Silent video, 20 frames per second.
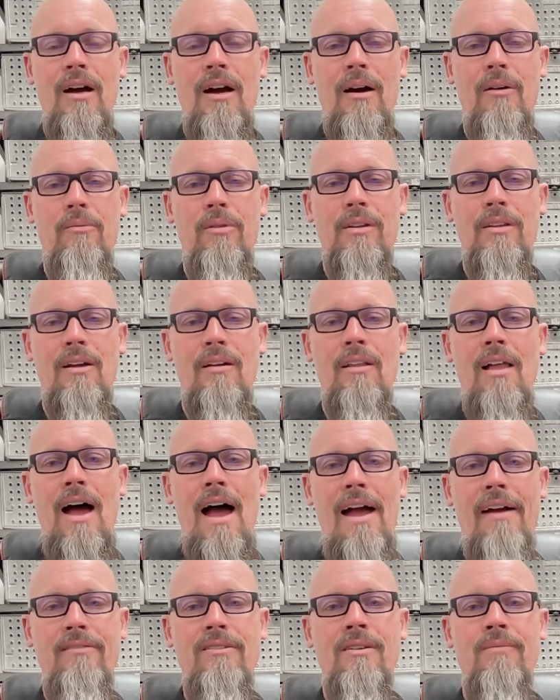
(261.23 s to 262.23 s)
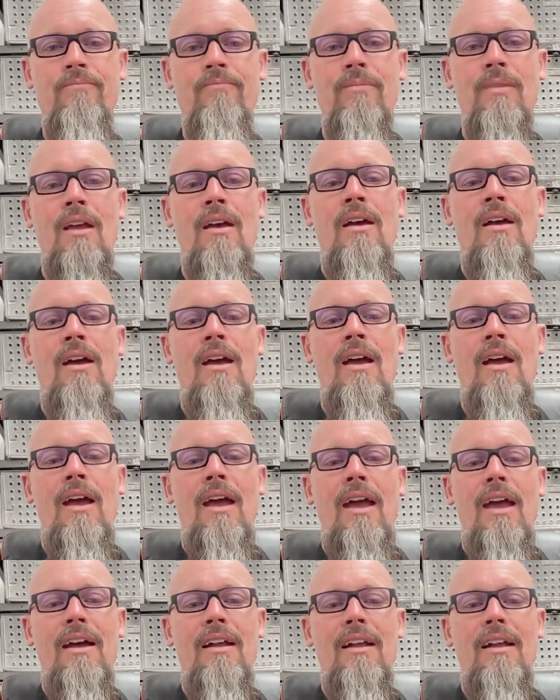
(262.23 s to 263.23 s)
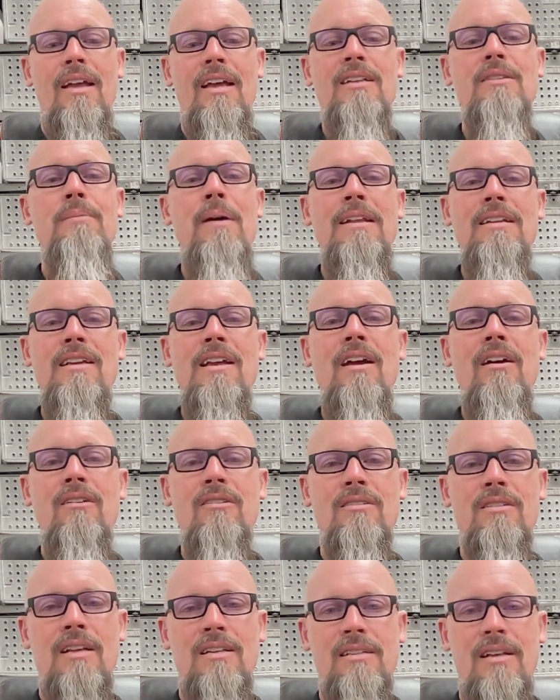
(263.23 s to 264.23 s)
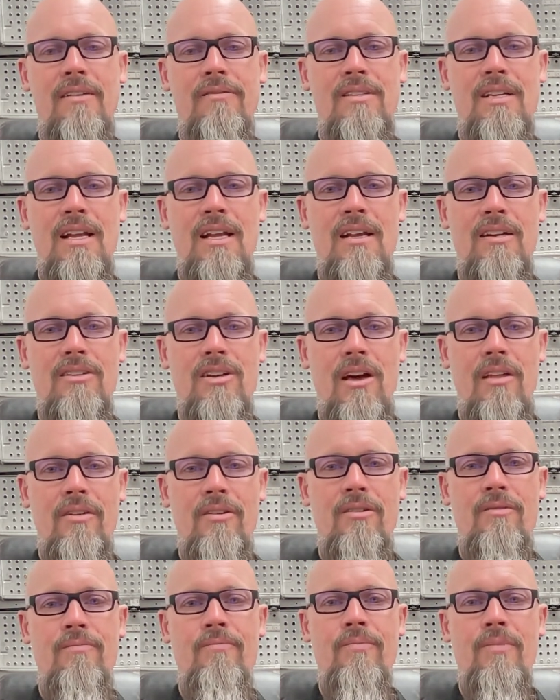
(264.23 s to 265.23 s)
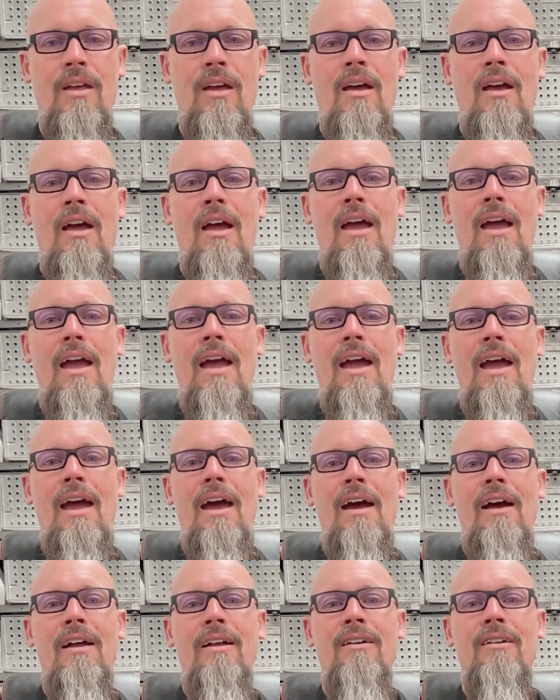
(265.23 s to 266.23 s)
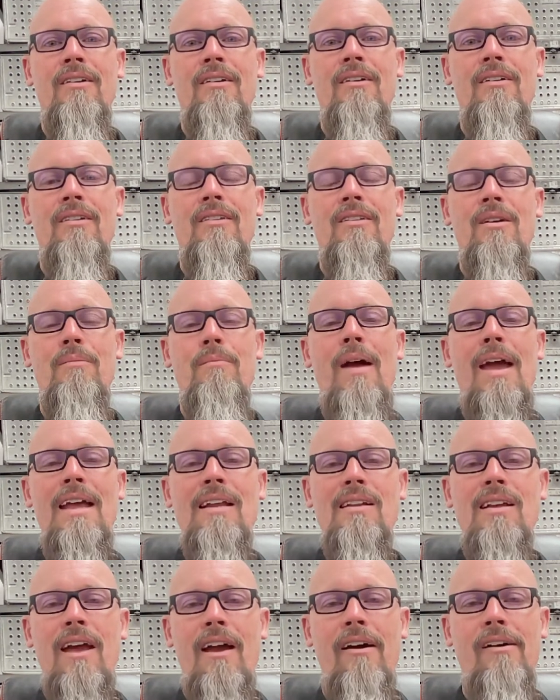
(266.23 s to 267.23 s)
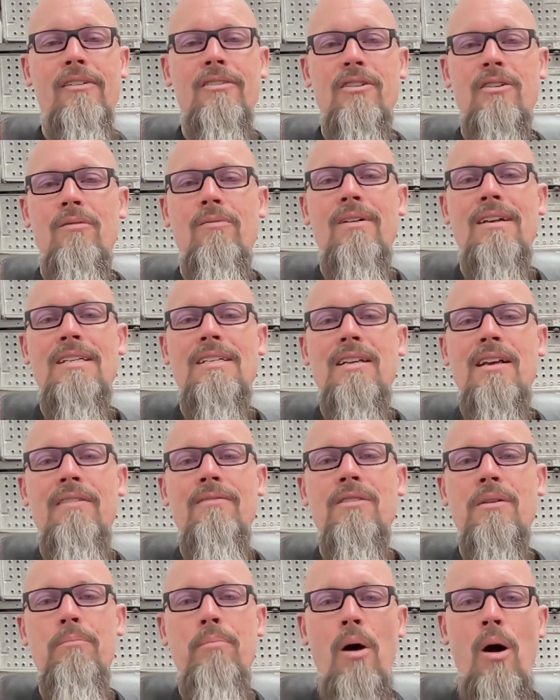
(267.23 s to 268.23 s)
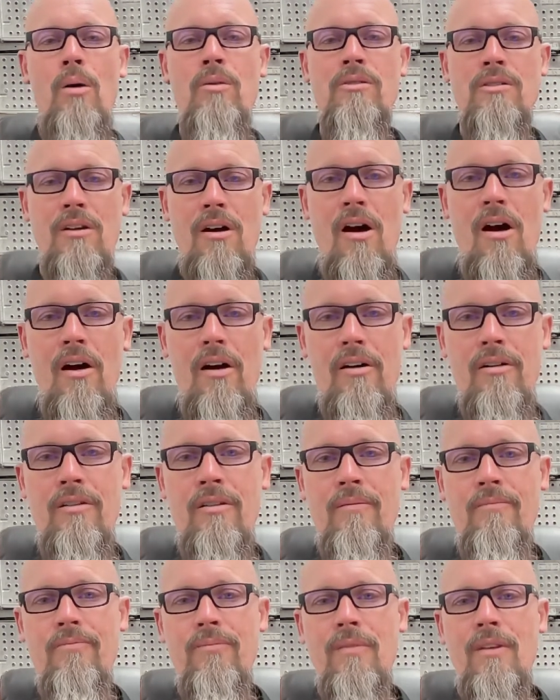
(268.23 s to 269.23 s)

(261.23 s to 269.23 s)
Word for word: uh, with their lives. And it's been years since they've seen each other. And the main character receives a postcard